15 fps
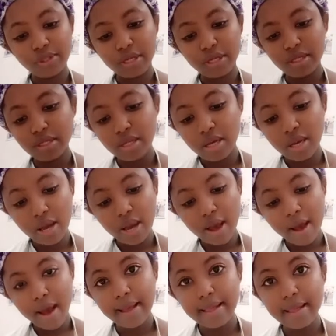I've added
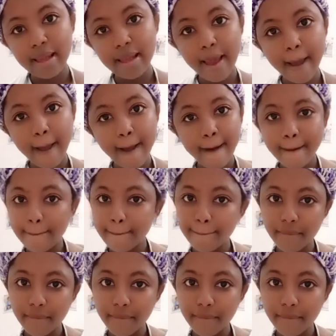sugar to